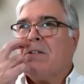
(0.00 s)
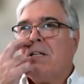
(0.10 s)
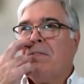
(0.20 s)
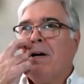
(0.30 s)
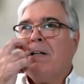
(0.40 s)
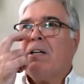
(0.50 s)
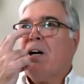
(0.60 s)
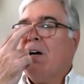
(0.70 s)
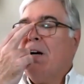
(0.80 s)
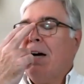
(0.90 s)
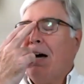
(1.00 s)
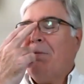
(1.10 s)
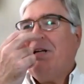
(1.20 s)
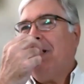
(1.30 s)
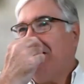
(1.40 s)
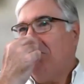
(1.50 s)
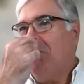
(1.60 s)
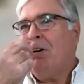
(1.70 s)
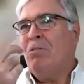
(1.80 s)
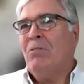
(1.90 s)
stuff out there, I mean,
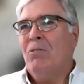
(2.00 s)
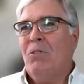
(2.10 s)
what